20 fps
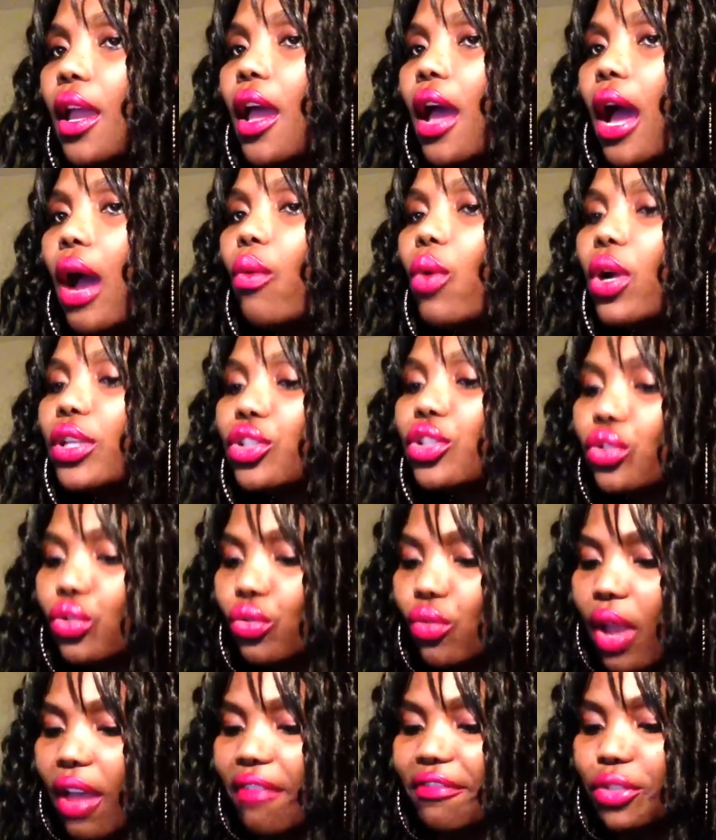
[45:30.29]
I want you to
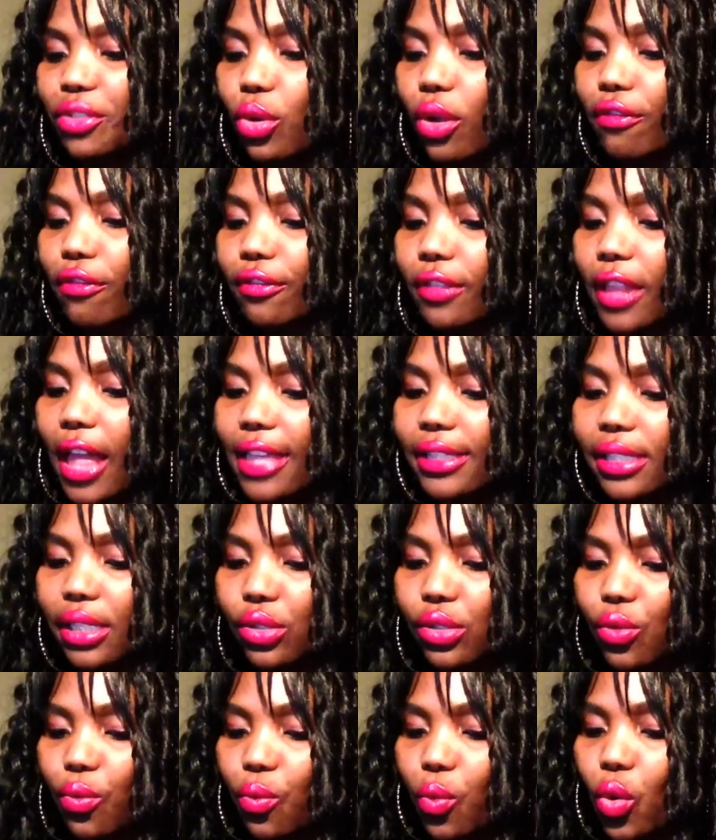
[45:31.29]
have 12
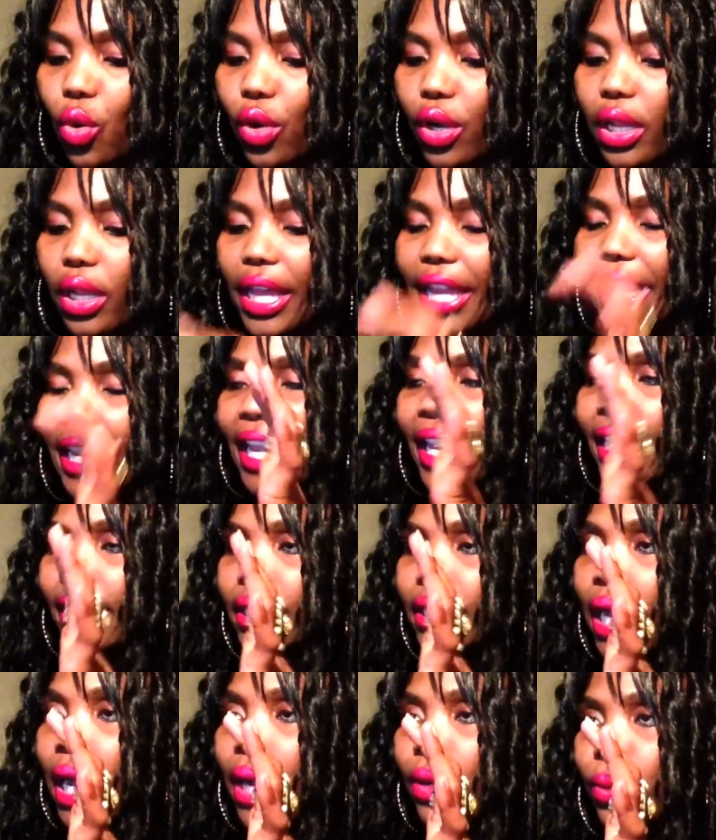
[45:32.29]
glasses of water, like 8
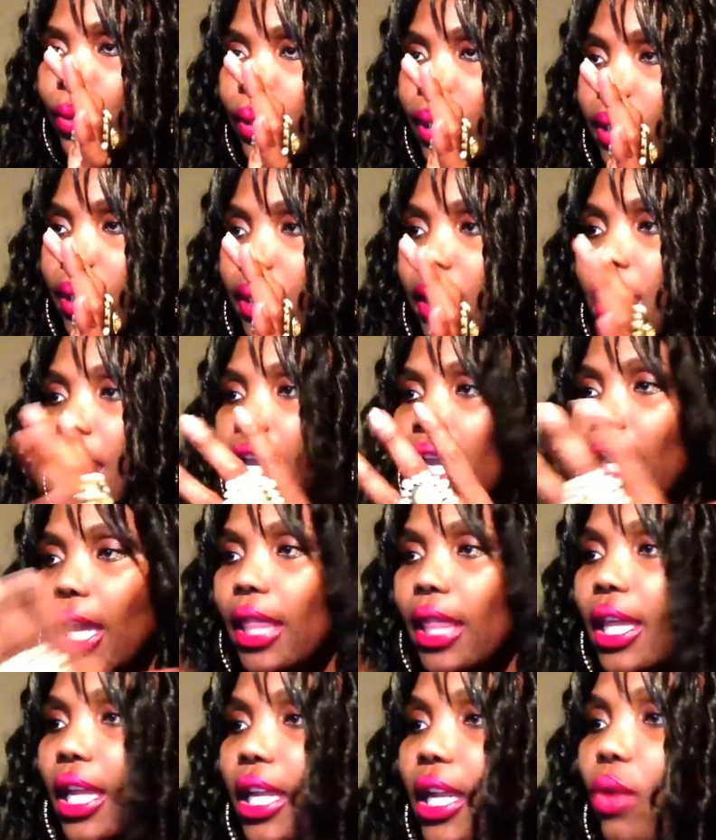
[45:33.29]
ounces.
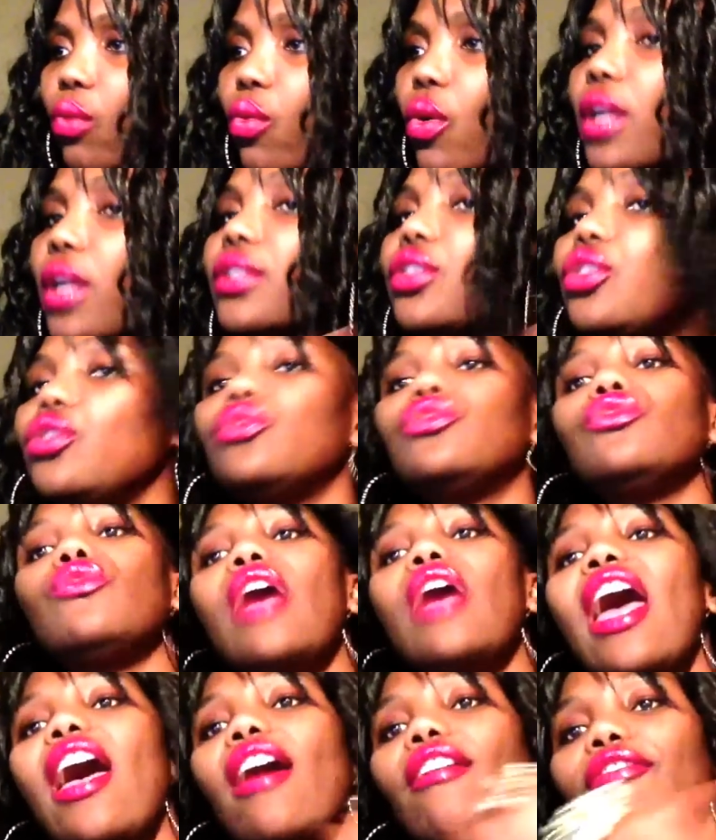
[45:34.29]
And then I want you to
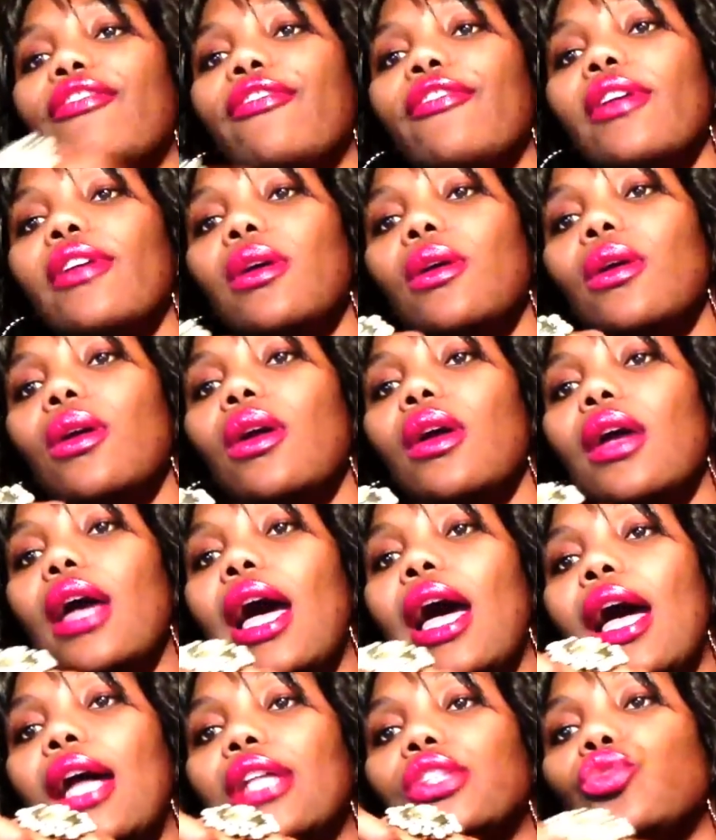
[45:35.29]
have
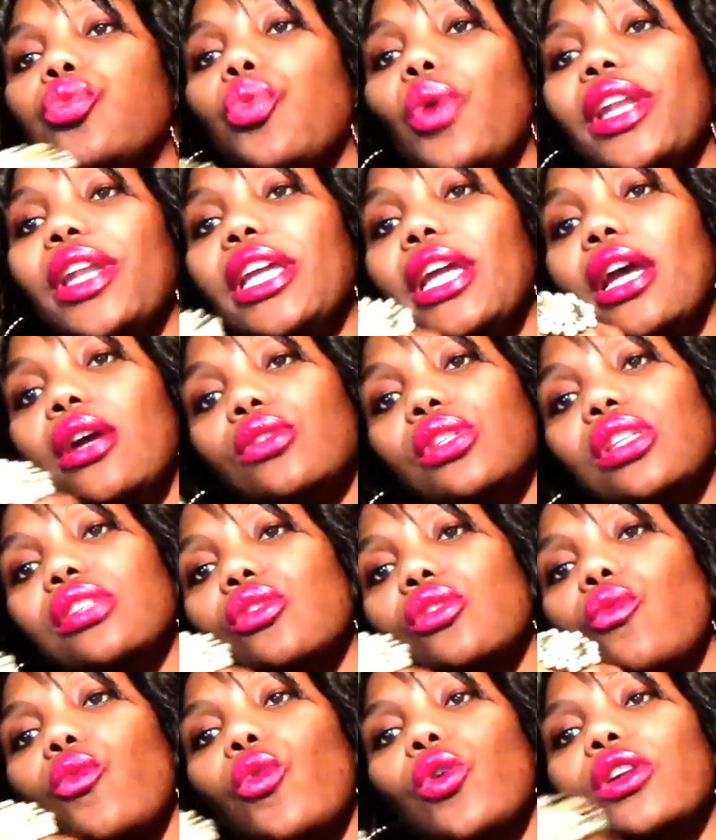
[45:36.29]
20 ounces
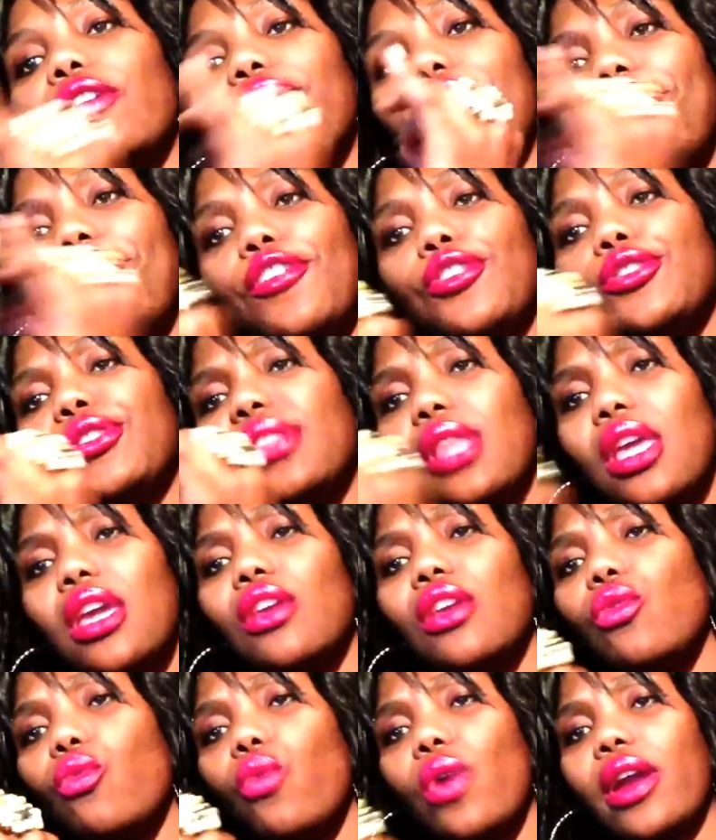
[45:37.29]
of water first thing
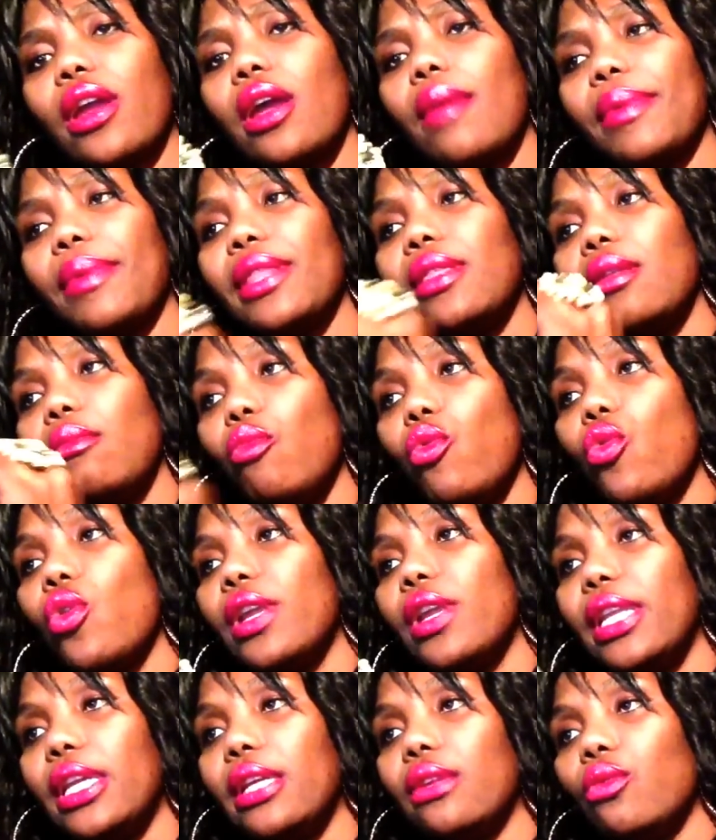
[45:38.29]
you wake up in the
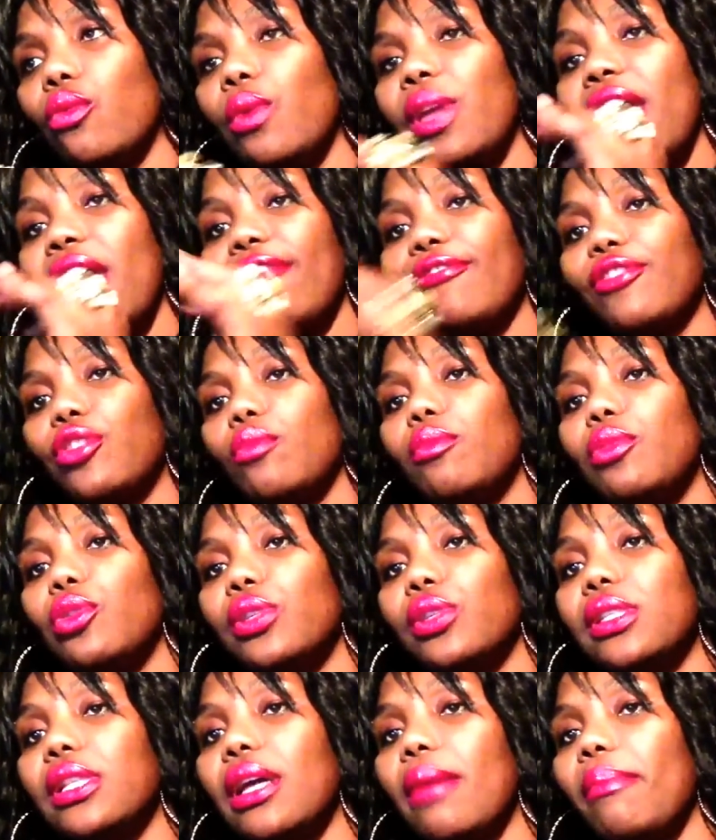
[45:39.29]
morning. We have to
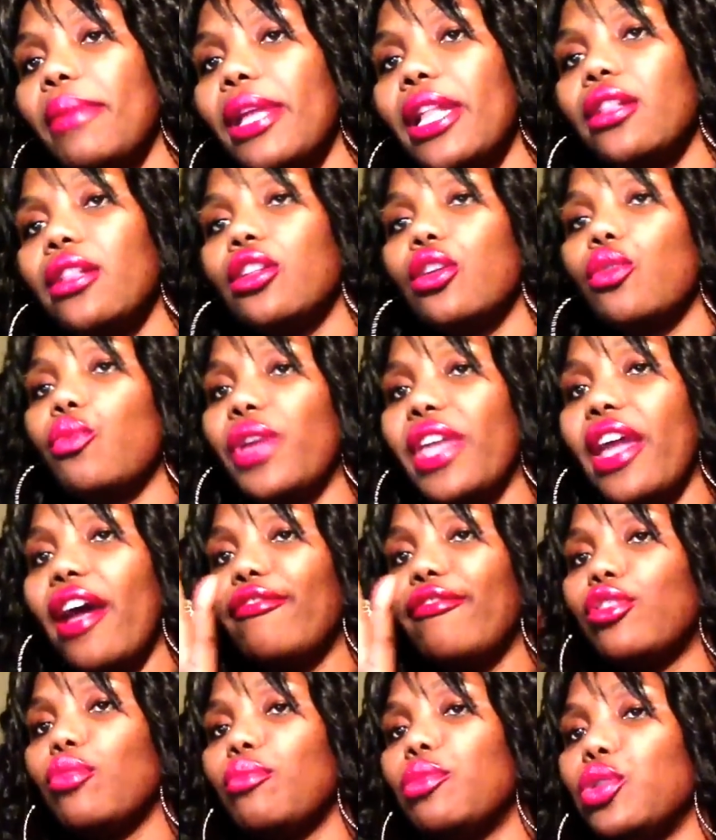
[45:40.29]
boost the milk. We
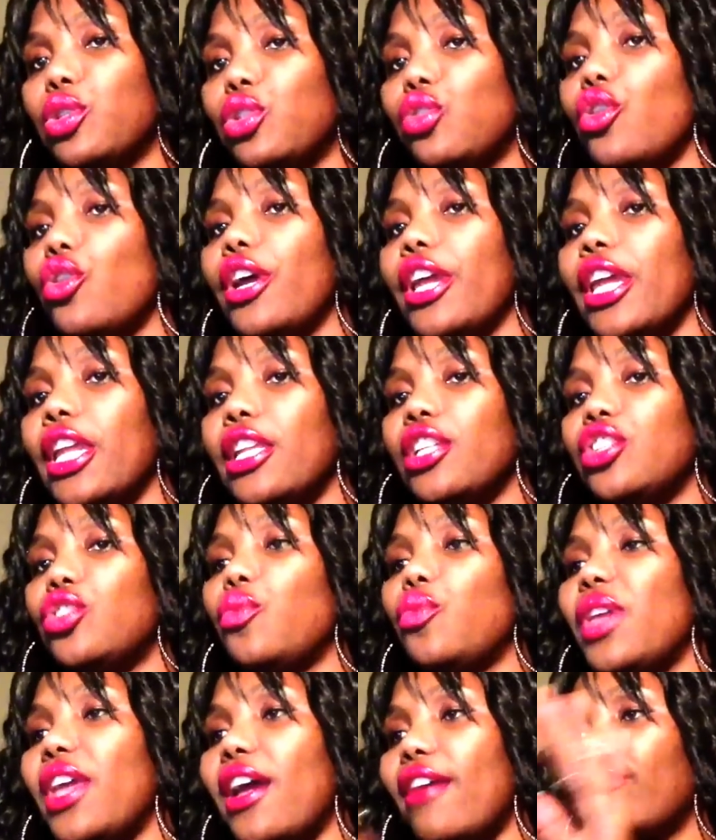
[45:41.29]
have to boost your energy.
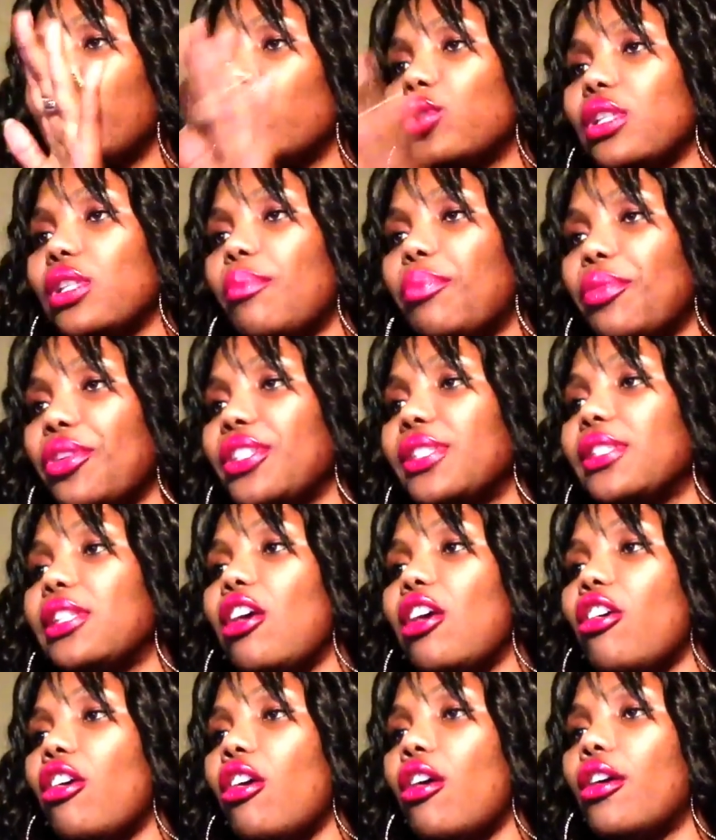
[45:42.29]
We have to suppress the
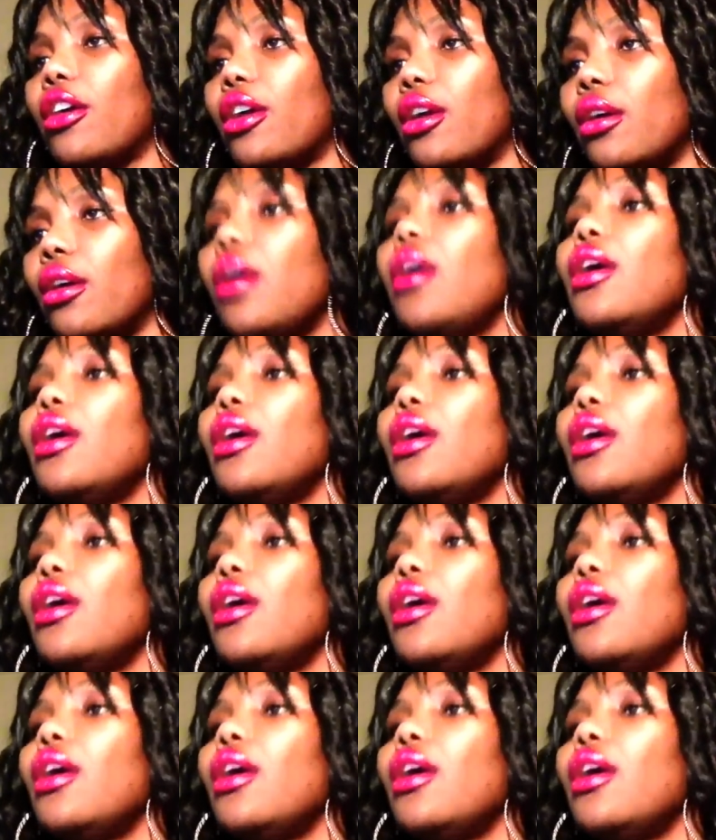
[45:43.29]
hunger.